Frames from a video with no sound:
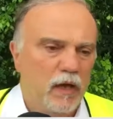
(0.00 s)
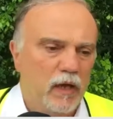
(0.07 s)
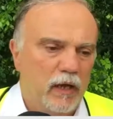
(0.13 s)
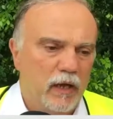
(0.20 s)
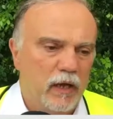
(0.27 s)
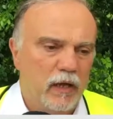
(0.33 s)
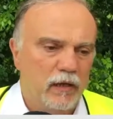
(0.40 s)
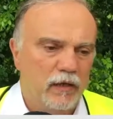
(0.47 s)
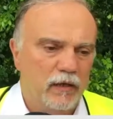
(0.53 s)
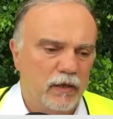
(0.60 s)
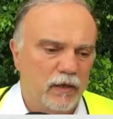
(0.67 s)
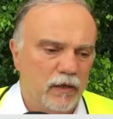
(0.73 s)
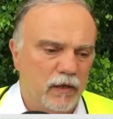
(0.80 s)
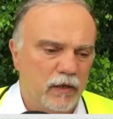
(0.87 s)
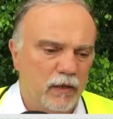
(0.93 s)
and
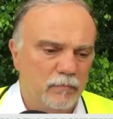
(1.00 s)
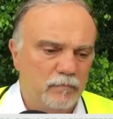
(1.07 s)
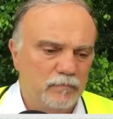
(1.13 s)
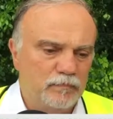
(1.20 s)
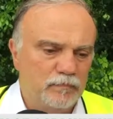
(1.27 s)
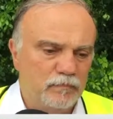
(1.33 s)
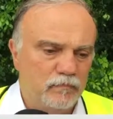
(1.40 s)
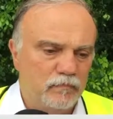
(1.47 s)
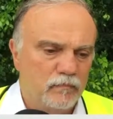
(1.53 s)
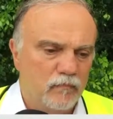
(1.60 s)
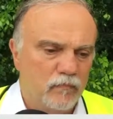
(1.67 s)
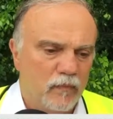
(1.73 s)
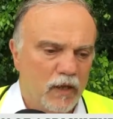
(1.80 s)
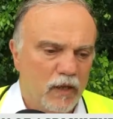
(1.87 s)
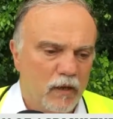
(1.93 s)

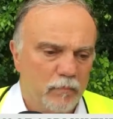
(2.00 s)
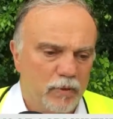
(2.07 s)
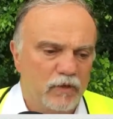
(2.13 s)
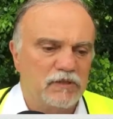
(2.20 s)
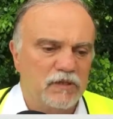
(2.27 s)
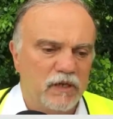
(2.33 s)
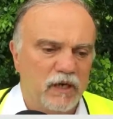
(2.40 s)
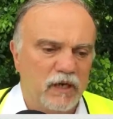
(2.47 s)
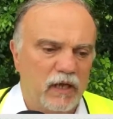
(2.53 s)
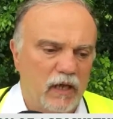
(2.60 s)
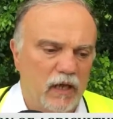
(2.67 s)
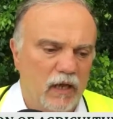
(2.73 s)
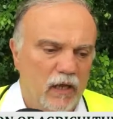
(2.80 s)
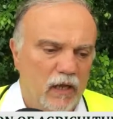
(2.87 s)
personally,